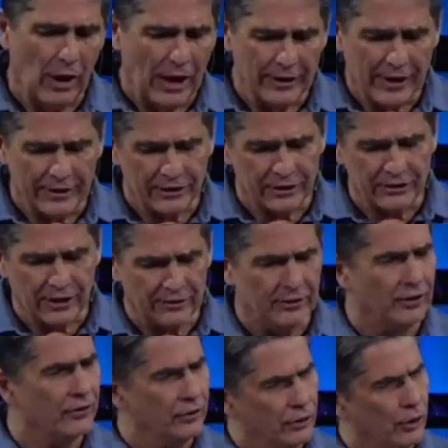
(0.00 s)
I, I just, I
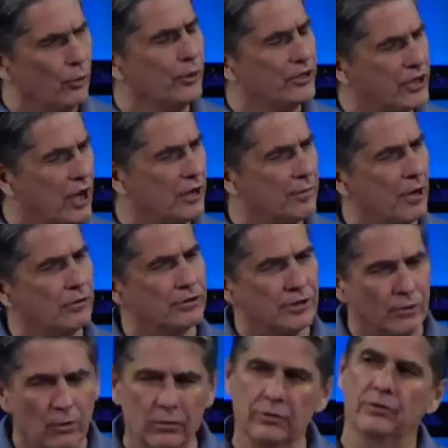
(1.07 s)
think, you know, we talk about
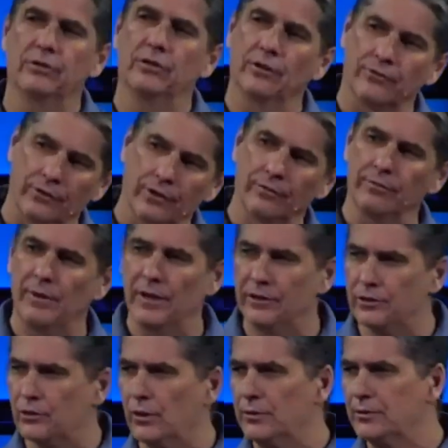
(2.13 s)
some different
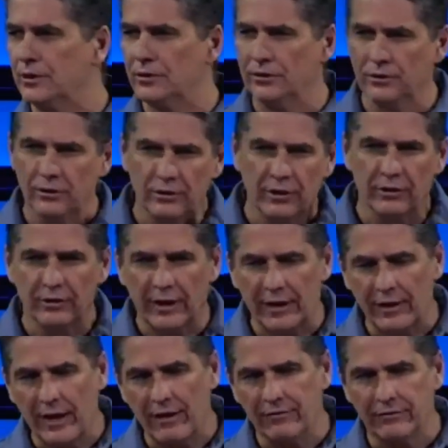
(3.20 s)
manuscripts and they,
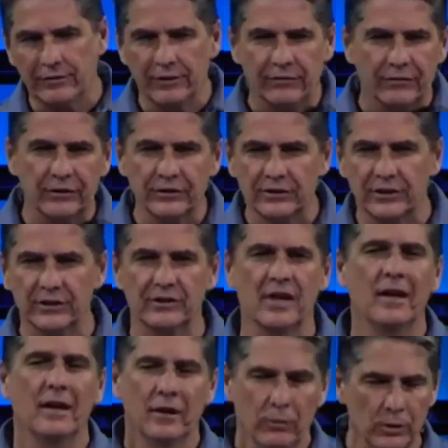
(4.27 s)
they have differences.
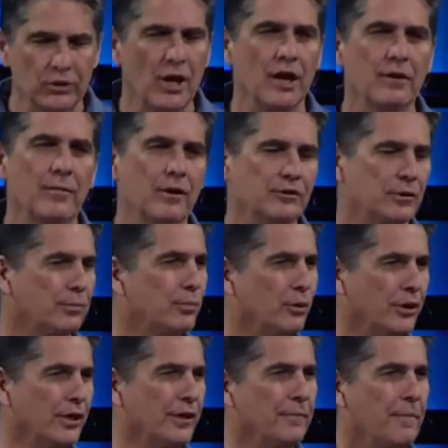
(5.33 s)
We're talking about some
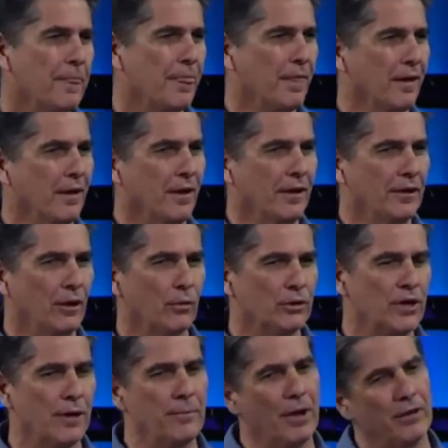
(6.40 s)
pretty, you know, we're
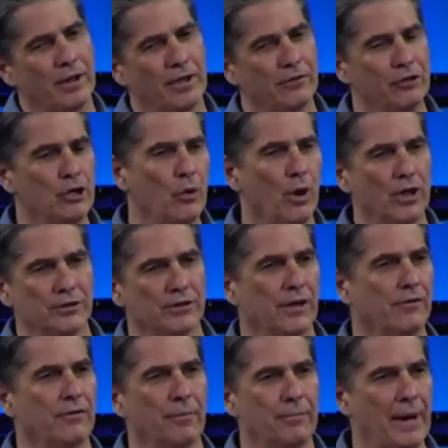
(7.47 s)
talking about a nuance
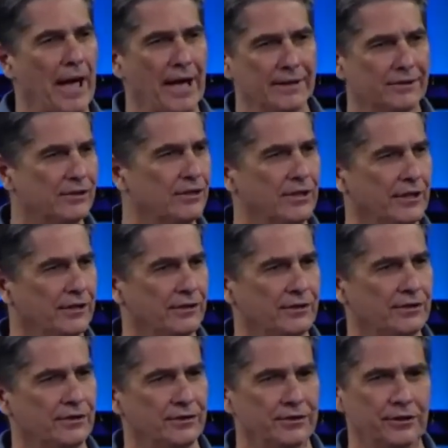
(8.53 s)
of a past
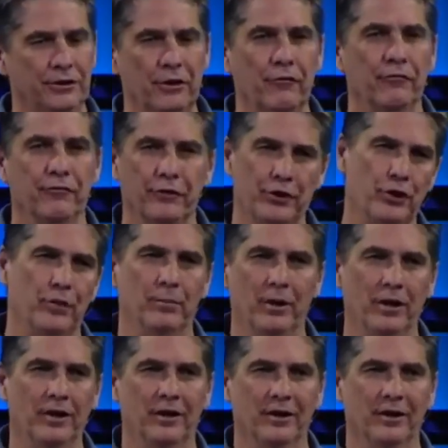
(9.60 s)
tense, you know, verb.